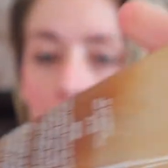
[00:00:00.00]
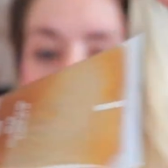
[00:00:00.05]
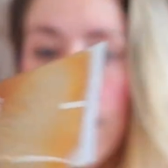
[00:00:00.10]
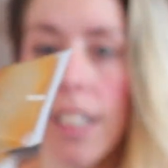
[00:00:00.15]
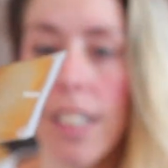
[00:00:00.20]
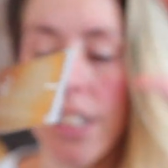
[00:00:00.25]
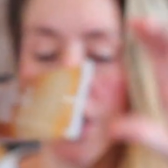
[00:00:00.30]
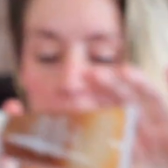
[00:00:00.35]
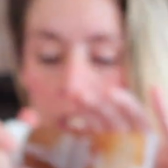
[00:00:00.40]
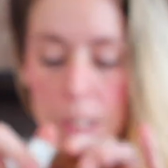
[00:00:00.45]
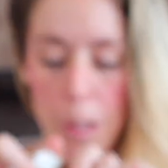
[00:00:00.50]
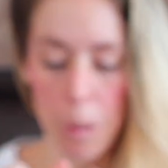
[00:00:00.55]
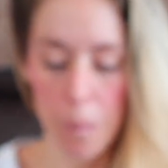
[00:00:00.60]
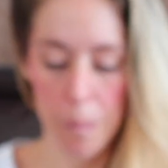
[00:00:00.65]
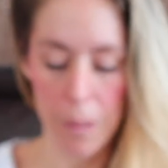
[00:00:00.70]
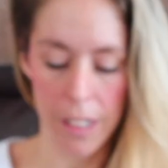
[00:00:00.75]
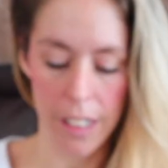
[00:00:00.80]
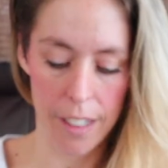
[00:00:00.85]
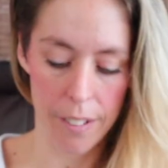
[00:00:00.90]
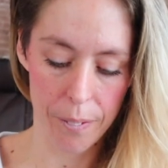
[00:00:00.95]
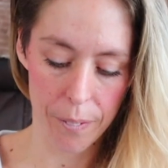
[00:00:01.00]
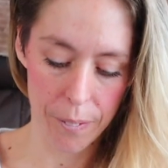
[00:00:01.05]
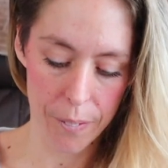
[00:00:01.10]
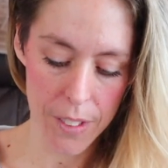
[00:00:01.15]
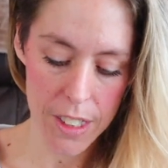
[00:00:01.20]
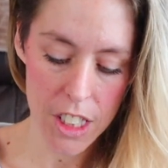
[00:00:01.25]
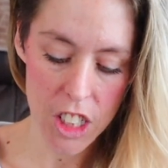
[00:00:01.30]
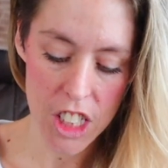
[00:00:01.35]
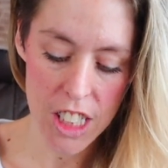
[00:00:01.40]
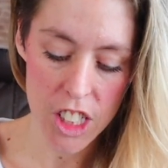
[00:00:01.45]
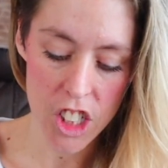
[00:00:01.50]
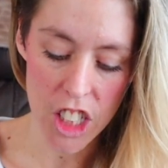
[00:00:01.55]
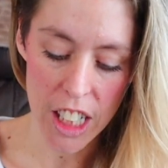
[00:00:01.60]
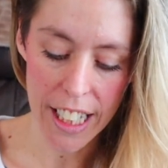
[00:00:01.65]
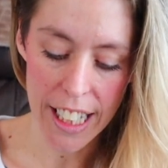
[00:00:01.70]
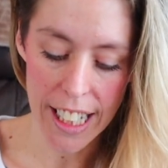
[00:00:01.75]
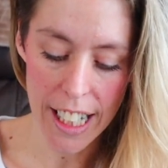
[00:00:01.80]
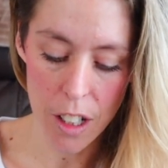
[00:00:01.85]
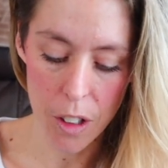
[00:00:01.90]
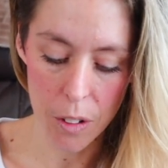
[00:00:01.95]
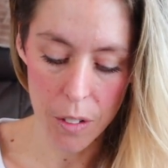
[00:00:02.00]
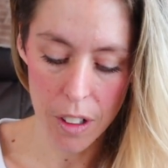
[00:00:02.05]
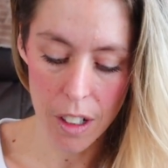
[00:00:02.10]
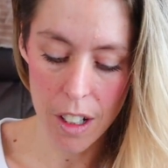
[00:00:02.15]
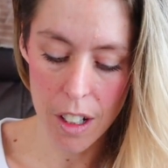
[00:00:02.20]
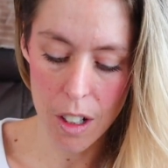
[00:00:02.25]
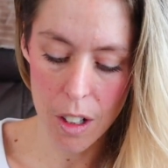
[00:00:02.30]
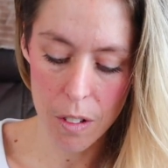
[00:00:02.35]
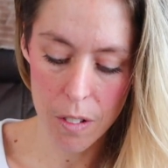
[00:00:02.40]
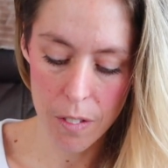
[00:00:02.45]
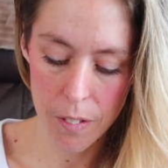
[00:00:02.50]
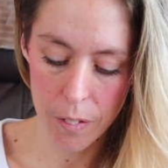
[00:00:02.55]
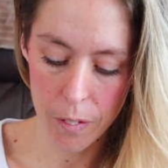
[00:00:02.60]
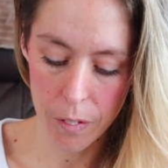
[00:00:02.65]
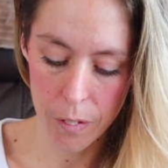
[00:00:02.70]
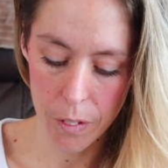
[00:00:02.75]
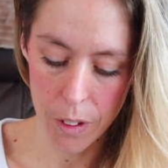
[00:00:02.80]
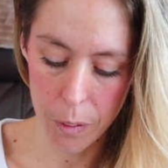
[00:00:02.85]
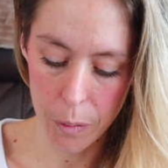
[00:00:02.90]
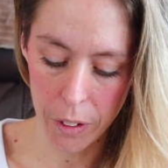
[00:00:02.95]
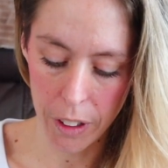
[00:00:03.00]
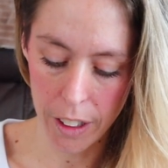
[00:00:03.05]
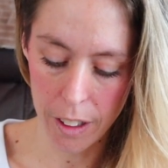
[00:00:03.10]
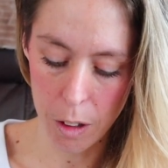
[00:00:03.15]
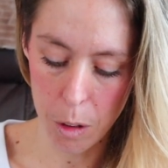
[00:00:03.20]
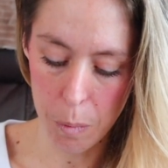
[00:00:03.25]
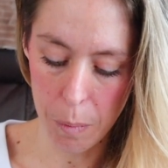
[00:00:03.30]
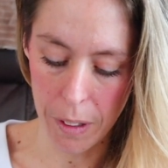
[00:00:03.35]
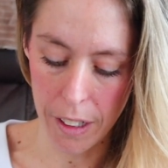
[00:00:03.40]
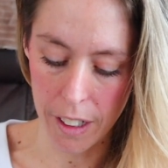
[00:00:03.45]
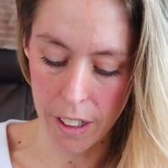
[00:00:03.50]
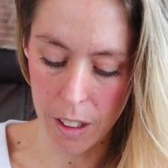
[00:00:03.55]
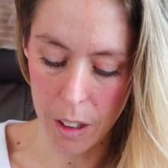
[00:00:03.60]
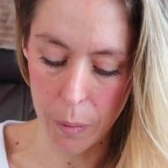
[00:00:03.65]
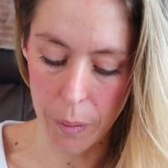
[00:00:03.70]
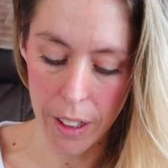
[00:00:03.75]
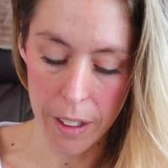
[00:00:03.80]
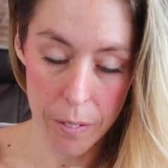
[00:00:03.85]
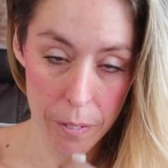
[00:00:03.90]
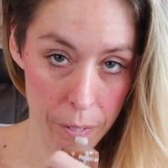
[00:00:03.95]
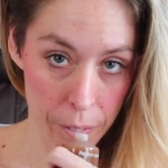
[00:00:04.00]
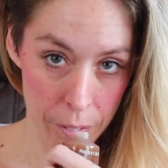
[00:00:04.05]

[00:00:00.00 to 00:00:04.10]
God. Let's just open it. Let's just check it out. Oh, well, we're going to open it all the way.